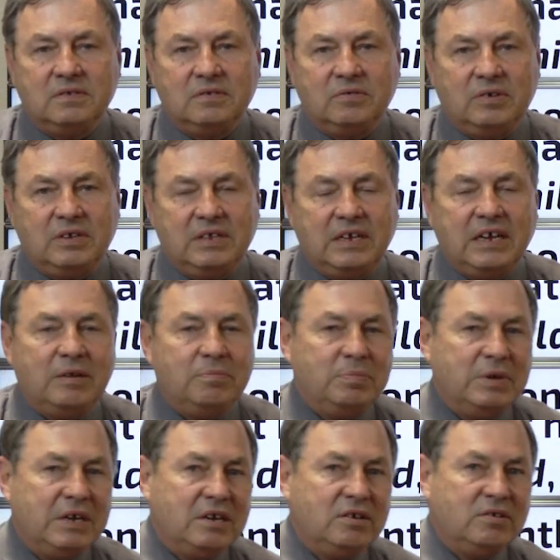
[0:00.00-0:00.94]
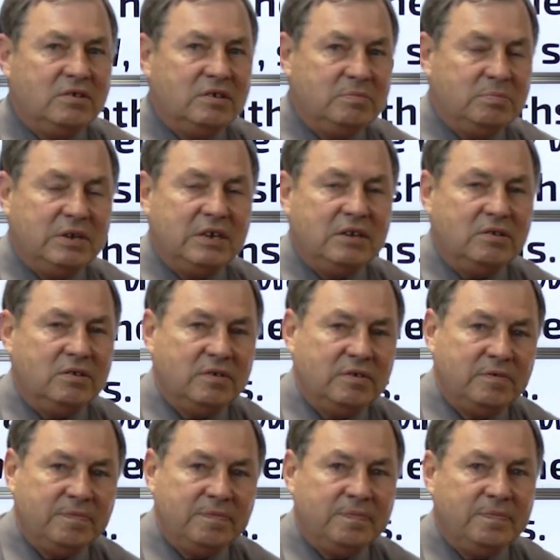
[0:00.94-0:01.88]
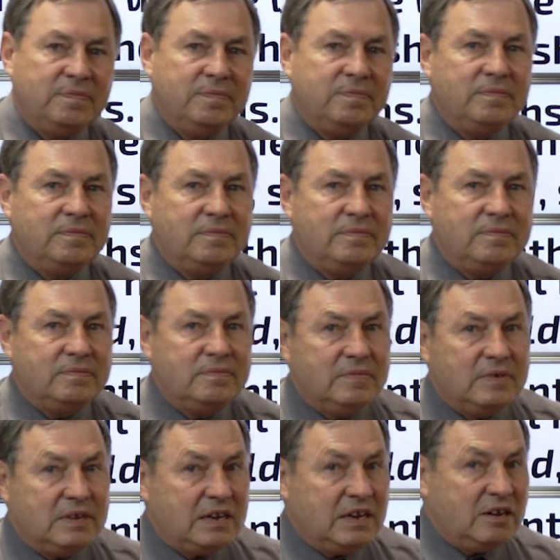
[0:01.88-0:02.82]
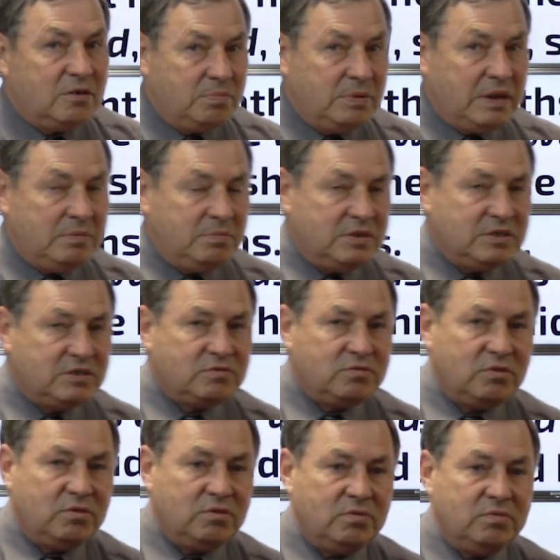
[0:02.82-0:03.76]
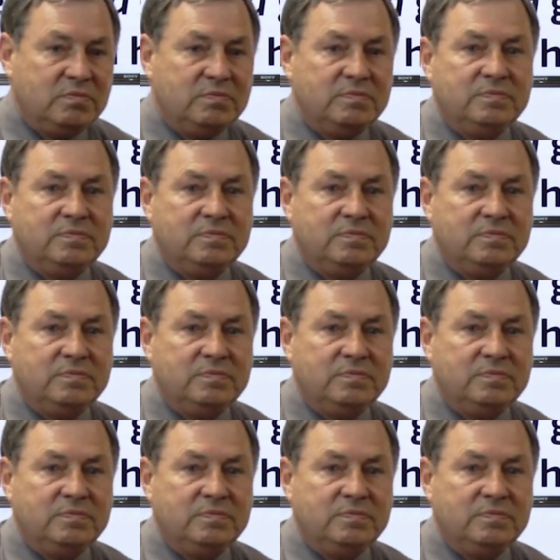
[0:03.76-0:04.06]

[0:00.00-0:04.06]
Well, he got bigger and bigger, and little babies grow.